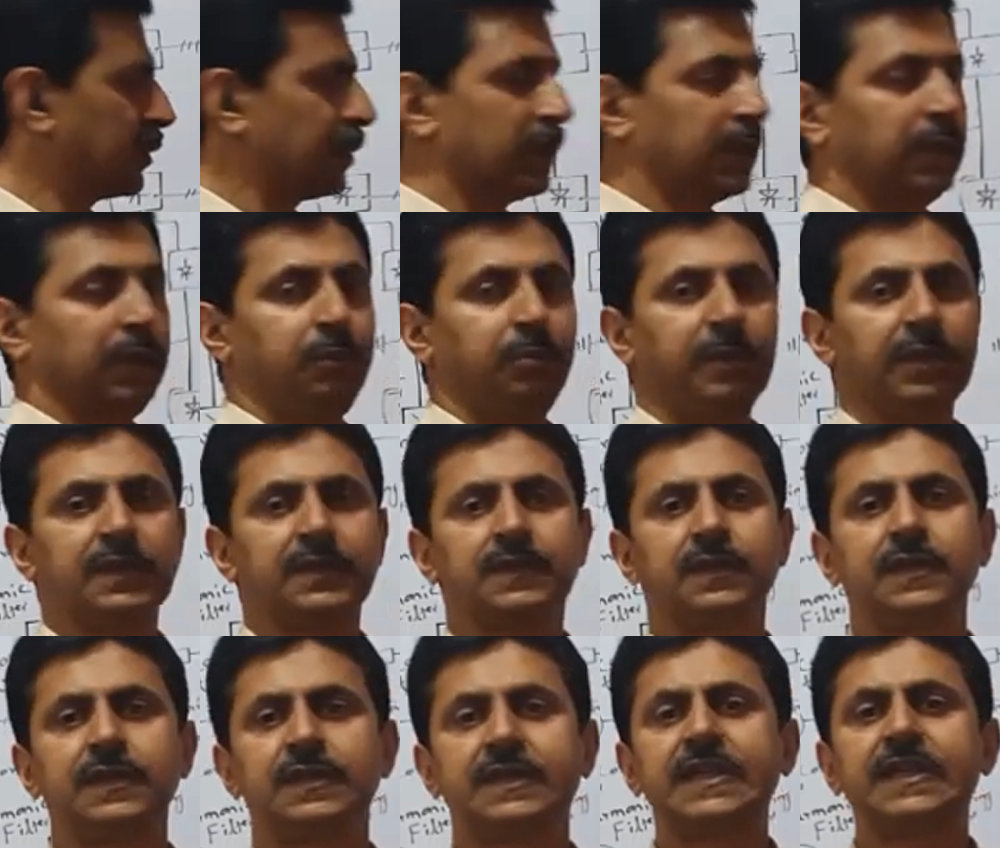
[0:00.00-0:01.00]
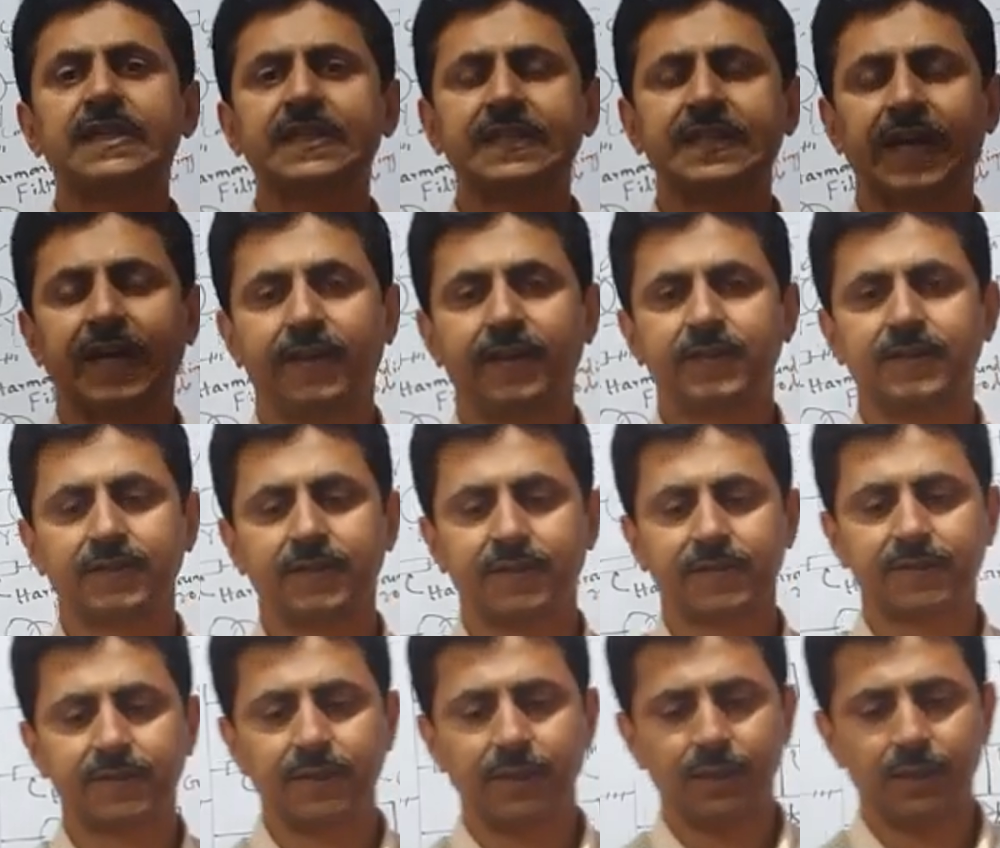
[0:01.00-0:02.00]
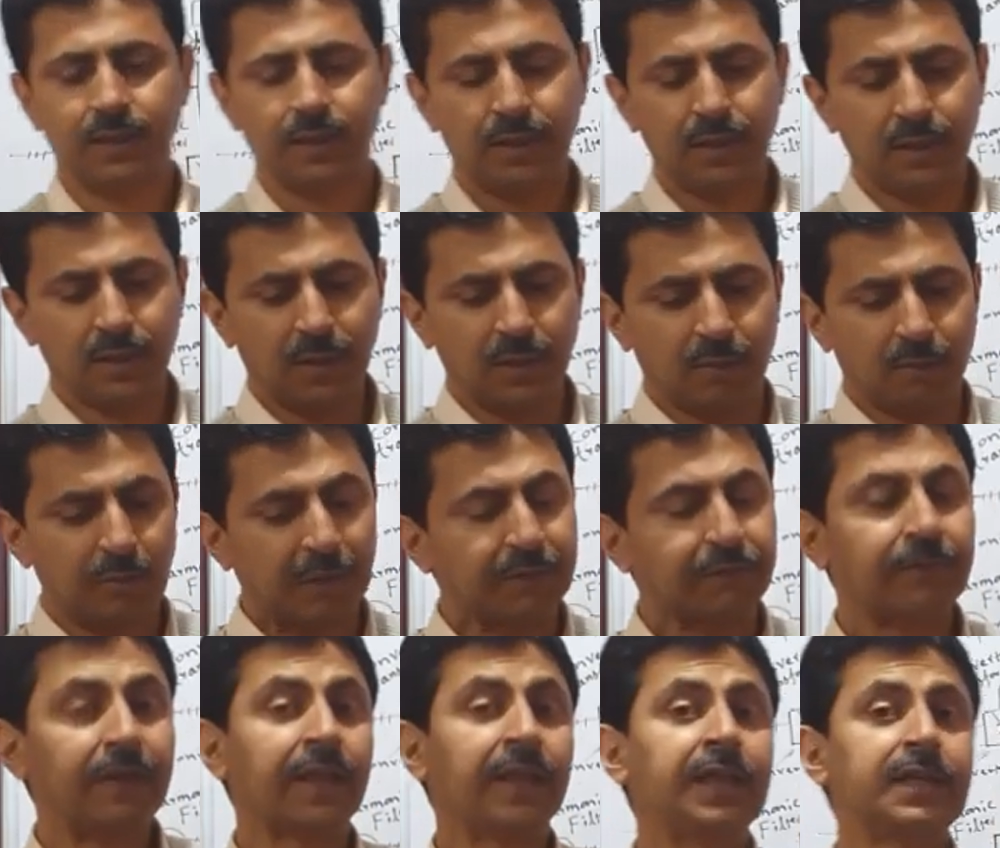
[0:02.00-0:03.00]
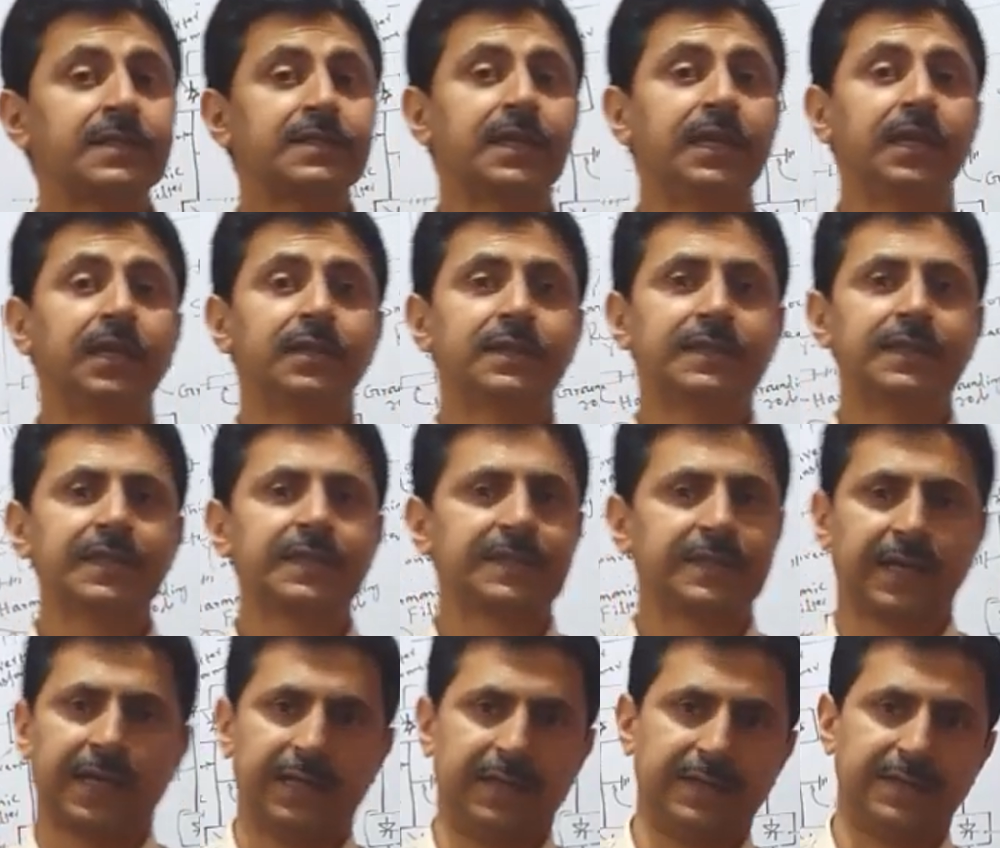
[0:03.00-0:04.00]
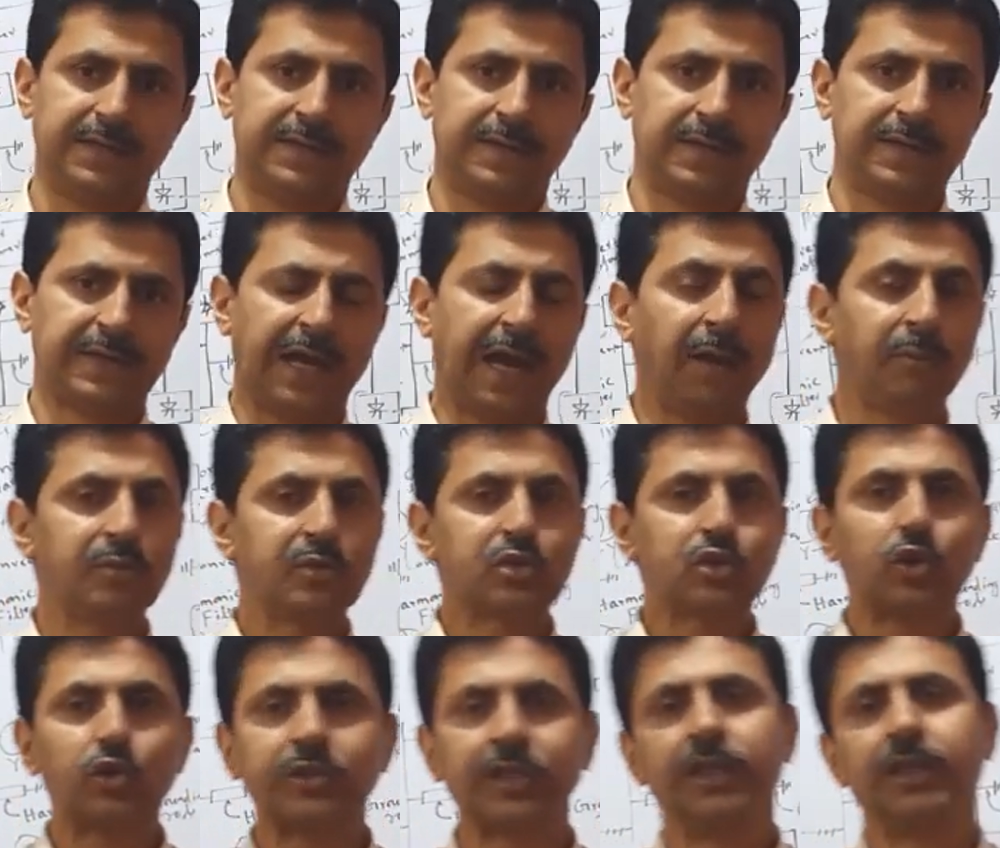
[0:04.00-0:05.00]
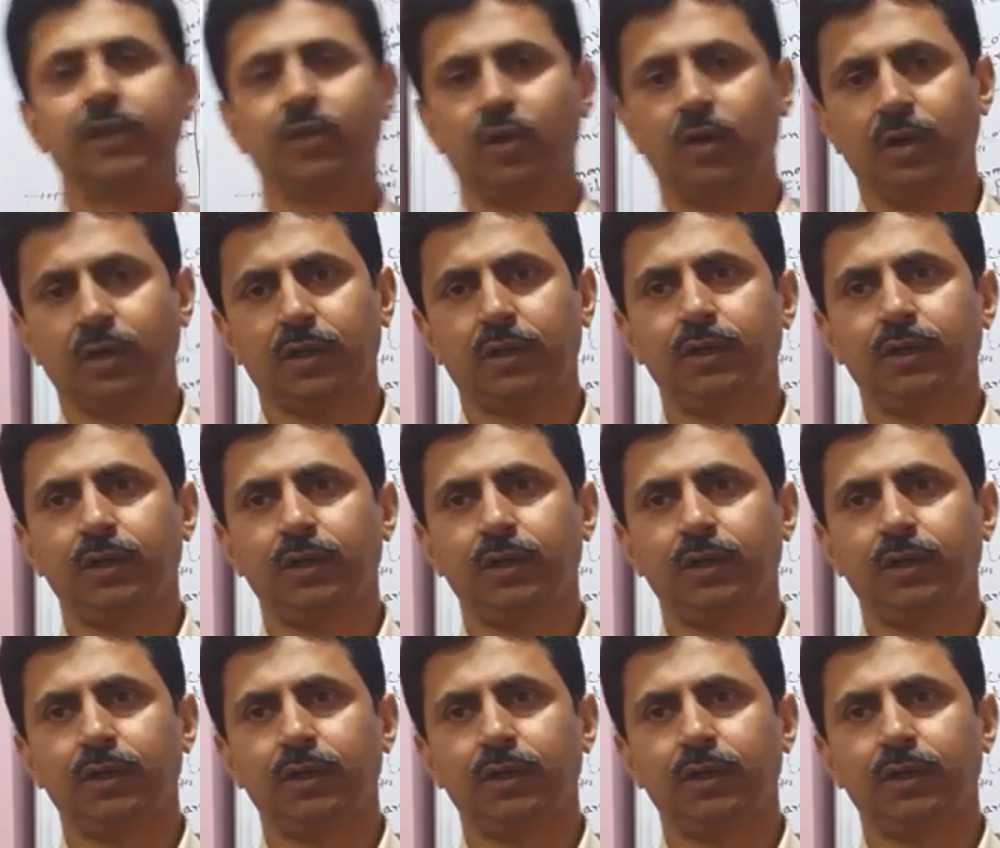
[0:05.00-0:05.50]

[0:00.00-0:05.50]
3 plus 3, 6 thyristors. But when I say 6 thyristors, I am totally wrong.